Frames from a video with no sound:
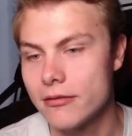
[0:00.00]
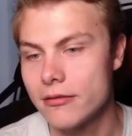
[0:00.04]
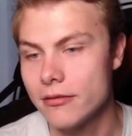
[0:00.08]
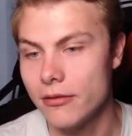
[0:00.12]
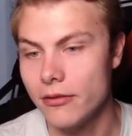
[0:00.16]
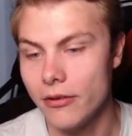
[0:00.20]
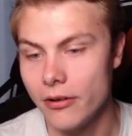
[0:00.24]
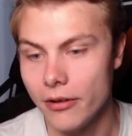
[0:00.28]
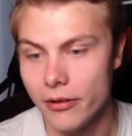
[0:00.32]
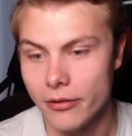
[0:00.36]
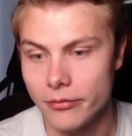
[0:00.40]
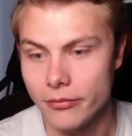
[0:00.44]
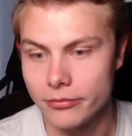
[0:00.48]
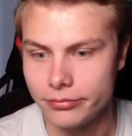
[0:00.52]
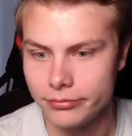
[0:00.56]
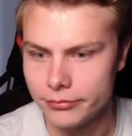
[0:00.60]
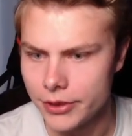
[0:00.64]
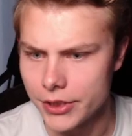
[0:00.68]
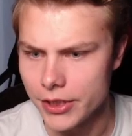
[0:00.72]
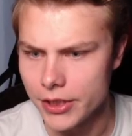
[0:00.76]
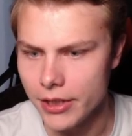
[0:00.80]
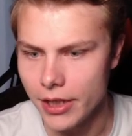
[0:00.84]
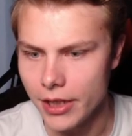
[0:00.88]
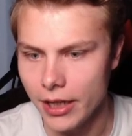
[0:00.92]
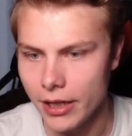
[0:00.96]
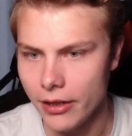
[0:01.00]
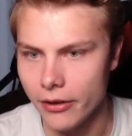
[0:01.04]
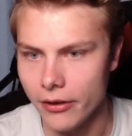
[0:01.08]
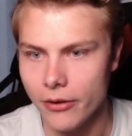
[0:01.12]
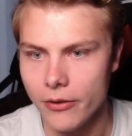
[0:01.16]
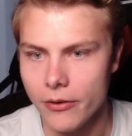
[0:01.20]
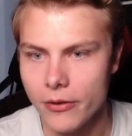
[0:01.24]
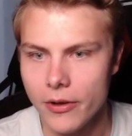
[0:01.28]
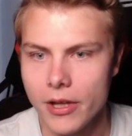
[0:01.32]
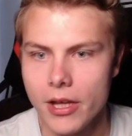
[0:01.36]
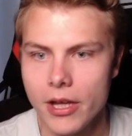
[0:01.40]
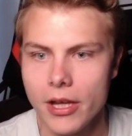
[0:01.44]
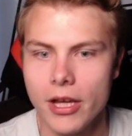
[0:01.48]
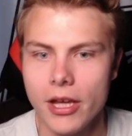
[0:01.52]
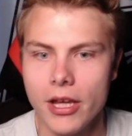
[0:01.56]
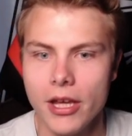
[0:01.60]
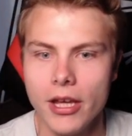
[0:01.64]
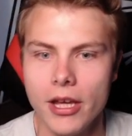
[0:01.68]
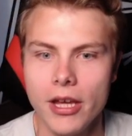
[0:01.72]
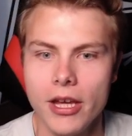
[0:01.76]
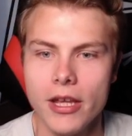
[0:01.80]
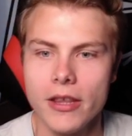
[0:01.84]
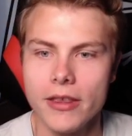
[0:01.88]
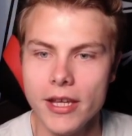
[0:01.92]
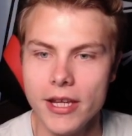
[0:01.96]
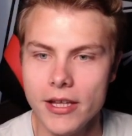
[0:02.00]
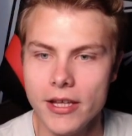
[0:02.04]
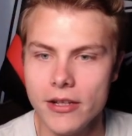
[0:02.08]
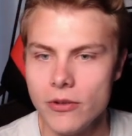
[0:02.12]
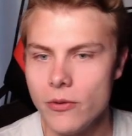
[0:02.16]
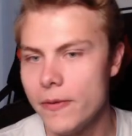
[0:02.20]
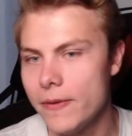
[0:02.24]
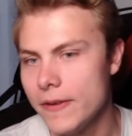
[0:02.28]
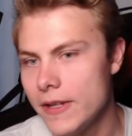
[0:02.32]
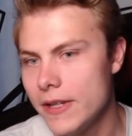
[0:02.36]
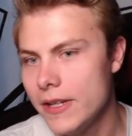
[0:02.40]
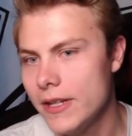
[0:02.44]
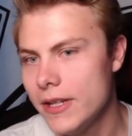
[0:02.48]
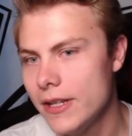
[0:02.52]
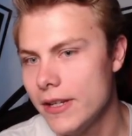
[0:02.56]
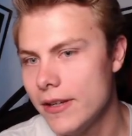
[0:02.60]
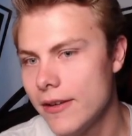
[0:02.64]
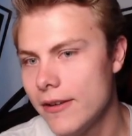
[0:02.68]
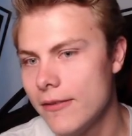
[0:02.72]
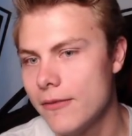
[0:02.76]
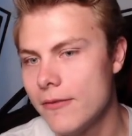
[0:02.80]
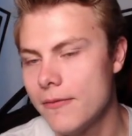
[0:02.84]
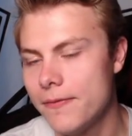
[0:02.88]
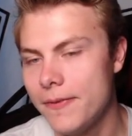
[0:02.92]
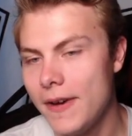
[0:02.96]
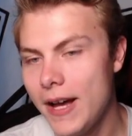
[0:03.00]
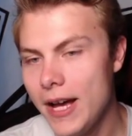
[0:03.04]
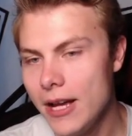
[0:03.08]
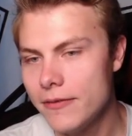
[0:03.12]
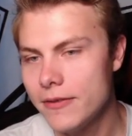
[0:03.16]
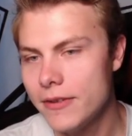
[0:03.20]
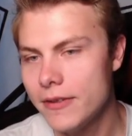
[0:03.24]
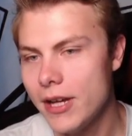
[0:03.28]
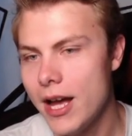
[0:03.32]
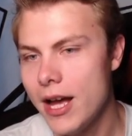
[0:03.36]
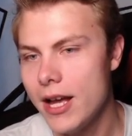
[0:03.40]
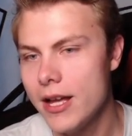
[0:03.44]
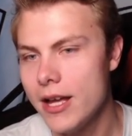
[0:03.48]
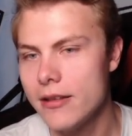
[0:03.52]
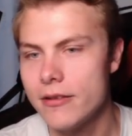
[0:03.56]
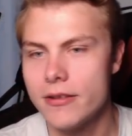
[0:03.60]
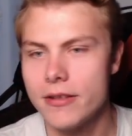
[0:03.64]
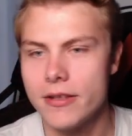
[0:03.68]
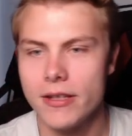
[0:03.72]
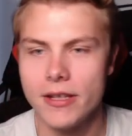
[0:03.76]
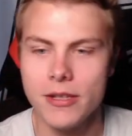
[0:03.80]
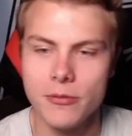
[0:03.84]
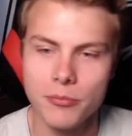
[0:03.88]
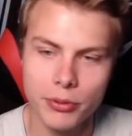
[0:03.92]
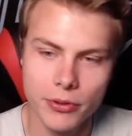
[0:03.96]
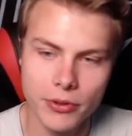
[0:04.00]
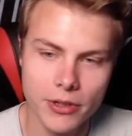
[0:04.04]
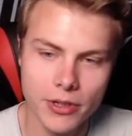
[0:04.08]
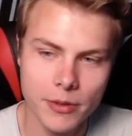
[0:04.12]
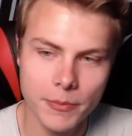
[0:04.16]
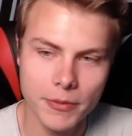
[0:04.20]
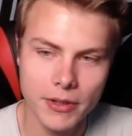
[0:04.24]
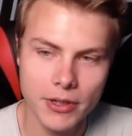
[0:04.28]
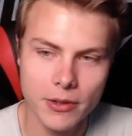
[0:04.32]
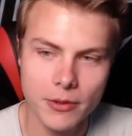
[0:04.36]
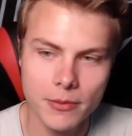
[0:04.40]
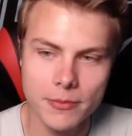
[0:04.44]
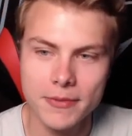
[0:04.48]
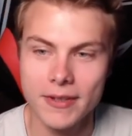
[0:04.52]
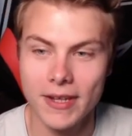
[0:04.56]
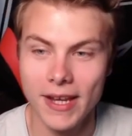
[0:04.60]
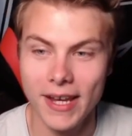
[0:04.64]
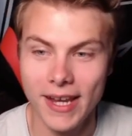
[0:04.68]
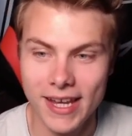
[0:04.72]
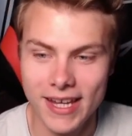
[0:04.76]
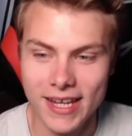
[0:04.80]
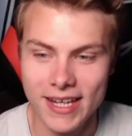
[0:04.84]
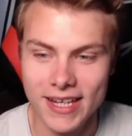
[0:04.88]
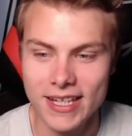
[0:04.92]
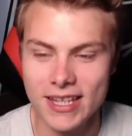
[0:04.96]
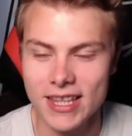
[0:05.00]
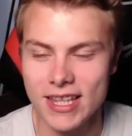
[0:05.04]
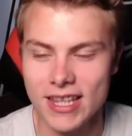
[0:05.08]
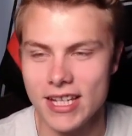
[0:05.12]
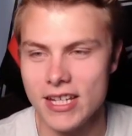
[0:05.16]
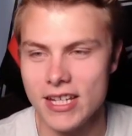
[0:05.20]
or she, I don't know, they do the 5 dots in premiums, and they